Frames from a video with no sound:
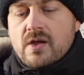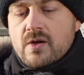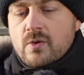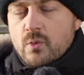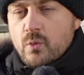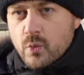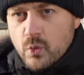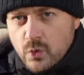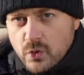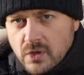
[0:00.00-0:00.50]

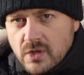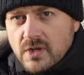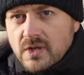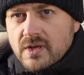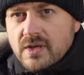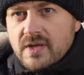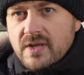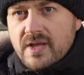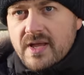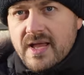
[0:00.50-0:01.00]
wool
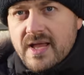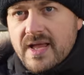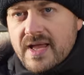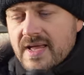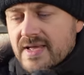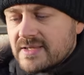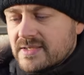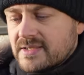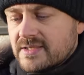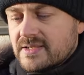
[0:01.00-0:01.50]

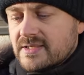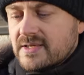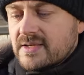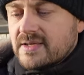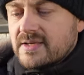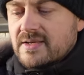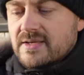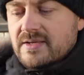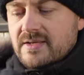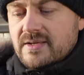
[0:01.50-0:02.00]
as
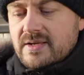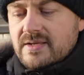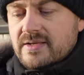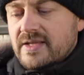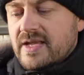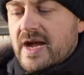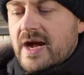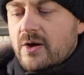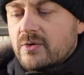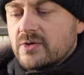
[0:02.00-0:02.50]

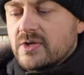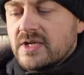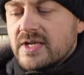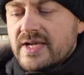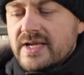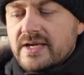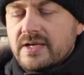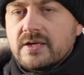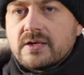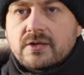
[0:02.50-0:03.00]
the outer
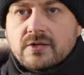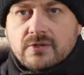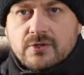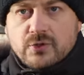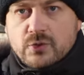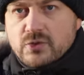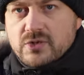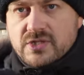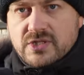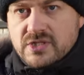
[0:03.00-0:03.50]
layer, or
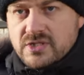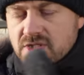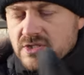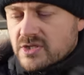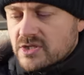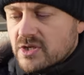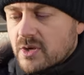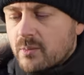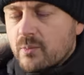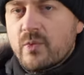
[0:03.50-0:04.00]
use it
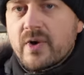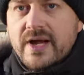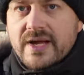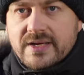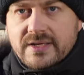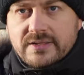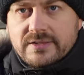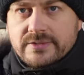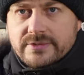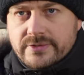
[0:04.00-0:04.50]

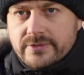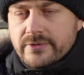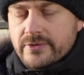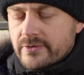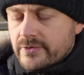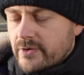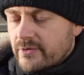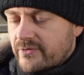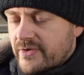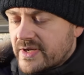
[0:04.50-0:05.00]
somewhere so
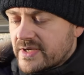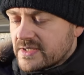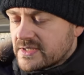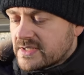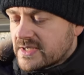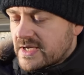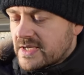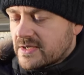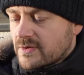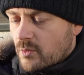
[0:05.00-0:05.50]
your fingers
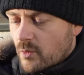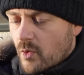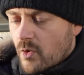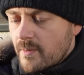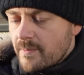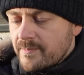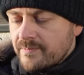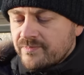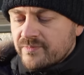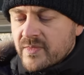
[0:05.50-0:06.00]
get
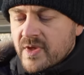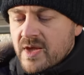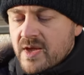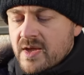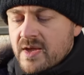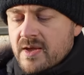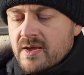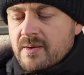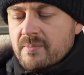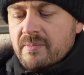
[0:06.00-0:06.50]
warm.
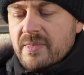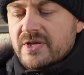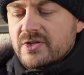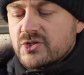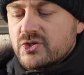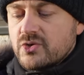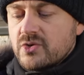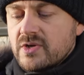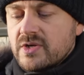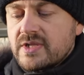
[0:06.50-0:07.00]
Make
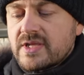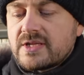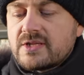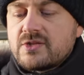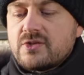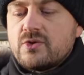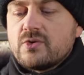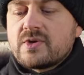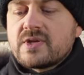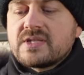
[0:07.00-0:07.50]
sure
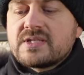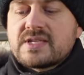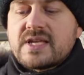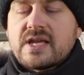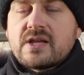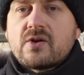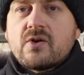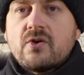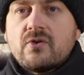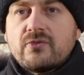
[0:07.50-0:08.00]
that you can
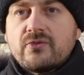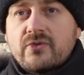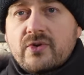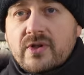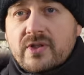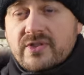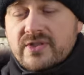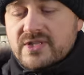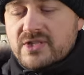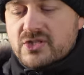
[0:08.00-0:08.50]
take off
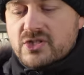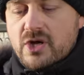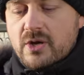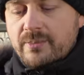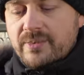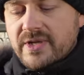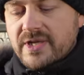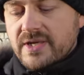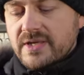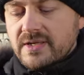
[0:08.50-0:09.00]
this
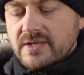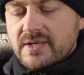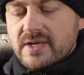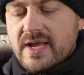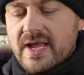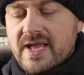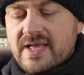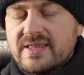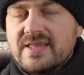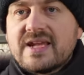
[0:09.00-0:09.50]
top here
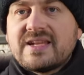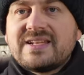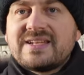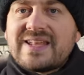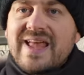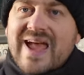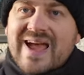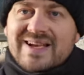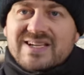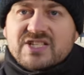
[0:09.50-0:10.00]
and that
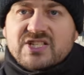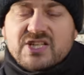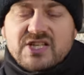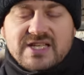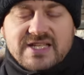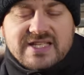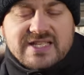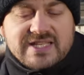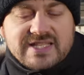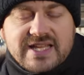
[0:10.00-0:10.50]
it
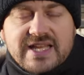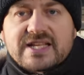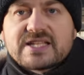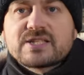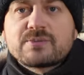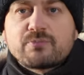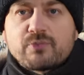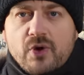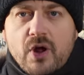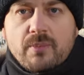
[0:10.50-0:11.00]
actually
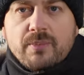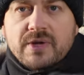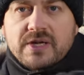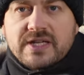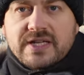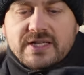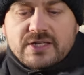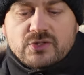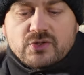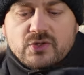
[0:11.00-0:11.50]
sticks
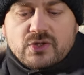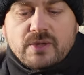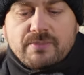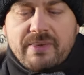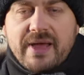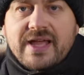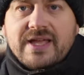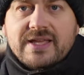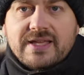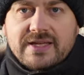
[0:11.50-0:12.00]
properly to the
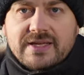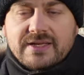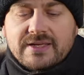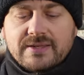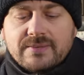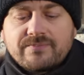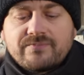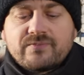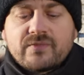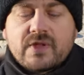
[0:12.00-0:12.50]
back here
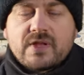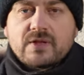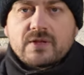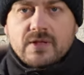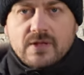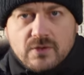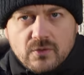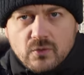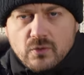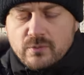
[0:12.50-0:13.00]

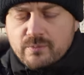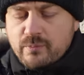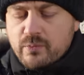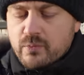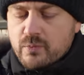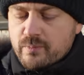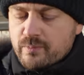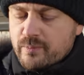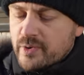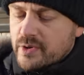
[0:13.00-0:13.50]
in a good
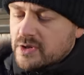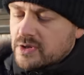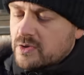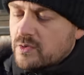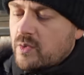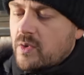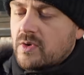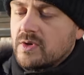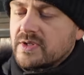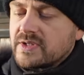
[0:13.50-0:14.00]
build
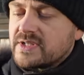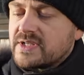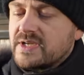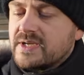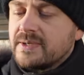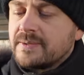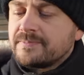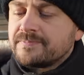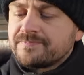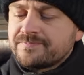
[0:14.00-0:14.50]
quality.